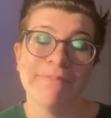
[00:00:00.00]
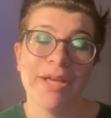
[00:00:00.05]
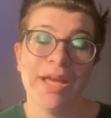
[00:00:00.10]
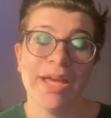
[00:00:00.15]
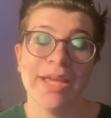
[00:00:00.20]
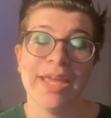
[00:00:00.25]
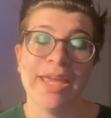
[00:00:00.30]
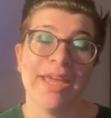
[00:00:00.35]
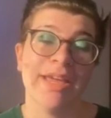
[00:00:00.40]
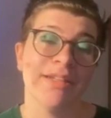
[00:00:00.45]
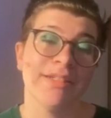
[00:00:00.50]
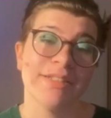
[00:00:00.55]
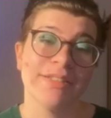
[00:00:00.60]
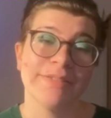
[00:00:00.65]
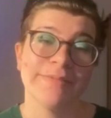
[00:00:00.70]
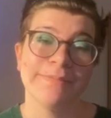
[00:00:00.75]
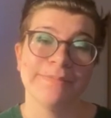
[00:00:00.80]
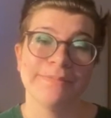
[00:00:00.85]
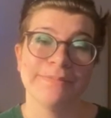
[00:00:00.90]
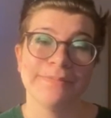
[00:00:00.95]
I can't.
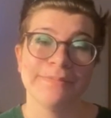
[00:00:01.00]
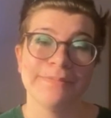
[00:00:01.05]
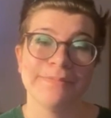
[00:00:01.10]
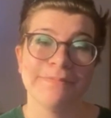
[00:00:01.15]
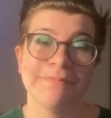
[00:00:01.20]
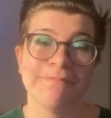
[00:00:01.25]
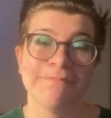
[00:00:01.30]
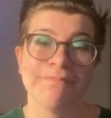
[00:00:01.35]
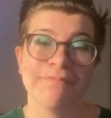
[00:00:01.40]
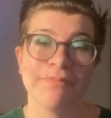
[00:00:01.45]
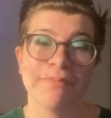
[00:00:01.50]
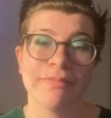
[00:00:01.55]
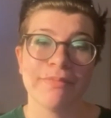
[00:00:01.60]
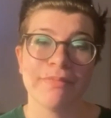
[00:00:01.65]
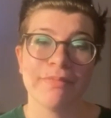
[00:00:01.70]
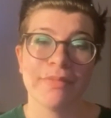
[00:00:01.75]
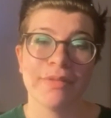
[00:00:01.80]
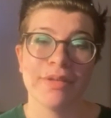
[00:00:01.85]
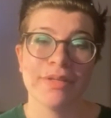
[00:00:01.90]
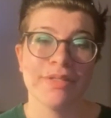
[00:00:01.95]

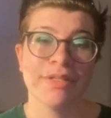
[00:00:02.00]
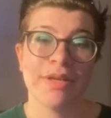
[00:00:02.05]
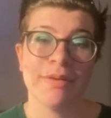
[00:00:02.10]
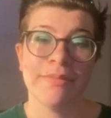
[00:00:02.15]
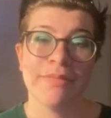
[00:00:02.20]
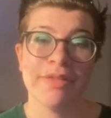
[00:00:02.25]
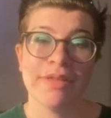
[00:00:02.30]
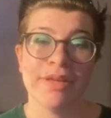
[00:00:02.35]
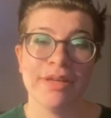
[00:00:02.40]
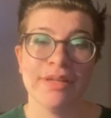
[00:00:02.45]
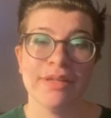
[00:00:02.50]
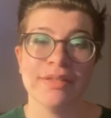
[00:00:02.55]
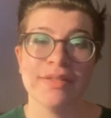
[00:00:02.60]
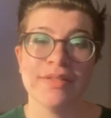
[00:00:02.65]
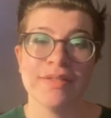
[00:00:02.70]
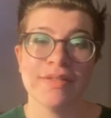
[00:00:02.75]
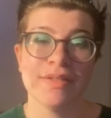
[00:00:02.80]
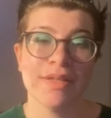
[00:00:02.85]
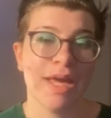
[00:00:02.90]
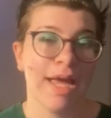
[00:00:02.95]
Some
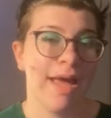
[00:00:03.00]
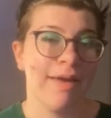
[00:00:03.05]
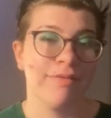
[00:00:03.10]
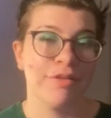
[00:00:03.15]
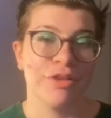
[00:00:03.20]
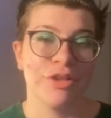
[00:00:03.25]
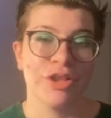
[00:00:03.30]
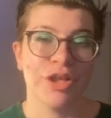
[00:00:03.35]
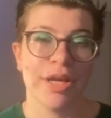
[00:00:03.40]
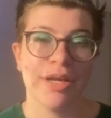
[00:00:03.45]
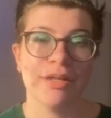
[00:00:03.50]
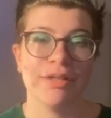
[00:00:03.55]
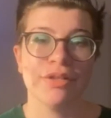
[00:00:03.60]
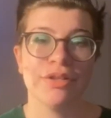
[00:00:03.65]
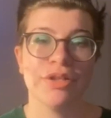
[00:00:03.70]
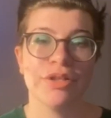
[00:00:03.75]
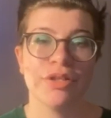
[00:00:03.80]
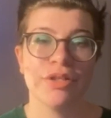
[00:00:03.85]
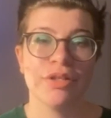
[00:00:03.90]
things haven't changed,